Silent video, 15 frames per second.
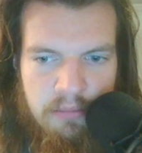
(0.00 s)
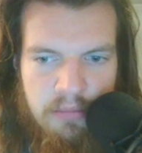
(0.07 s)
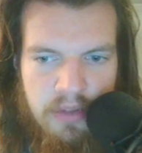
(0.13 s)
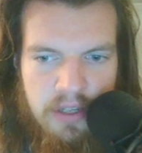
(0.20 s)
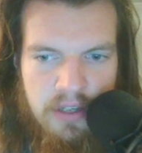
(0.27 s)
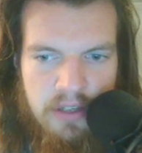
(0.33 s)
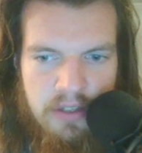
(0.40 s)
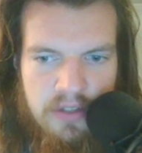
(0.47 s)

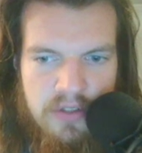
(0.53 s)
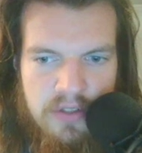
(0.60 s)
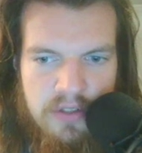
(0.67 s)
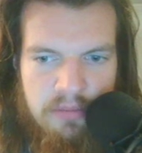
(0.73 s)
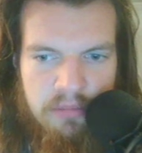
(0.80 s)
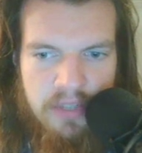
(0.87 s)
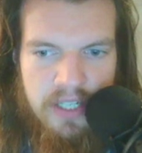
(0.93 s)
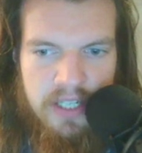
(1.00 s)
Blocks,
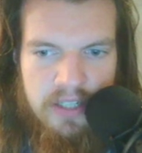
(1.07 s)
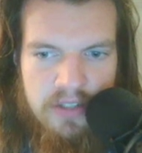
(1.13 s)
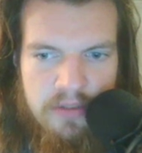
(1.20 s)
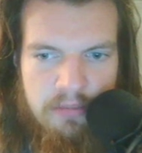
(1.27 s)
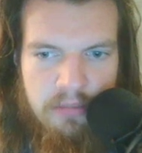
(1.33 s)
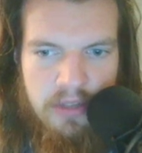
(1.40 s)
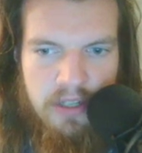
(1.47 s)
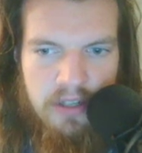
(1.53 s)
bricks,
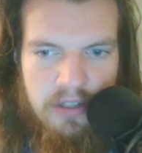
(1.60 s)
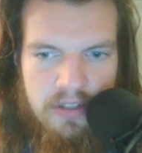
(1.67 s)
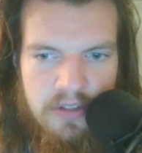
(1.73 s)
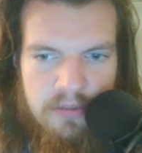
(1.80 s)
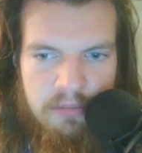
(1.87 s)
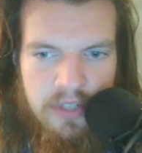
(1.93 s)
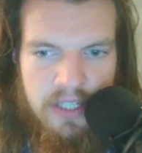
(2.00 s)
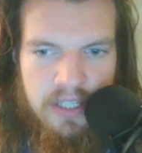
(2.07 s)
blocks,
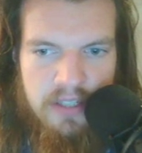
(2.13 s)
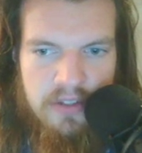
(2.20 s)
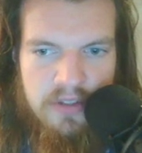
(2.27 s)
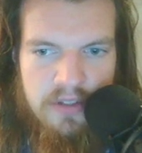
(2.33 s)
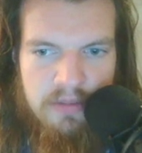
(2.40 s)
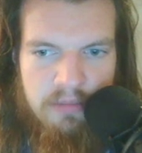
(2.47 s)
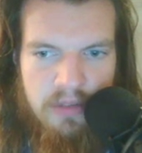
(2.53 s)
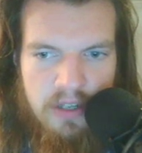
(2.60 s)

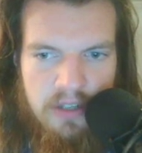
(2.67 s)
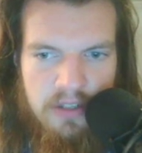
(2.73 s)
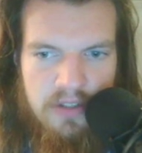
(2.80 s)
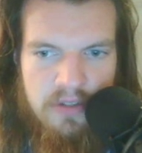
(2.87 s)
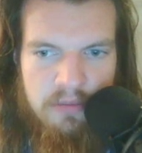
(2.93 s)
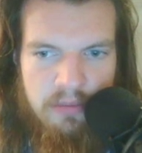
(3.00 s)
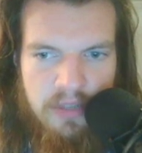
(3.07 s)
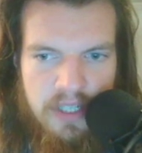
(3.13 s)
bricks,
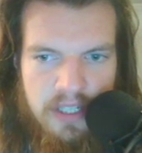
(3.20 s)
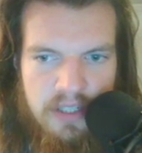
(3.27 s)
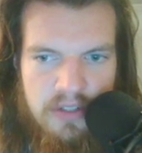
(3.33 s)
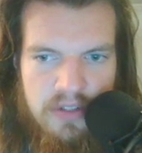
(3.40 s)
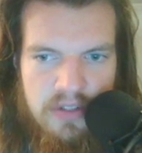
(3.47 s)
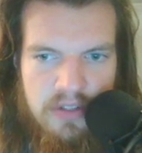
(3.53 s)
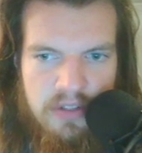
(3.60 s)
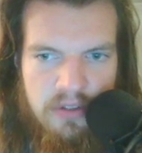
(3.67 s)
blocks,
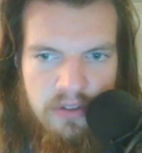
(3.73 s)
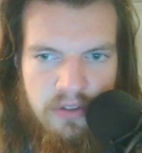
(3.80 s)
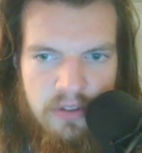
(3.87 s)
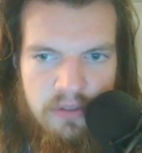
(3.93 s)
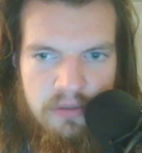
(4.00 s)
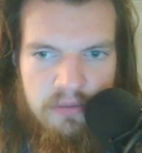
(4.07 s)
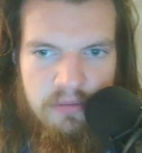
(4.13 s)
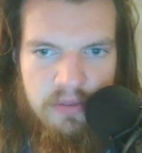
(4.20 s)
bricks, you know.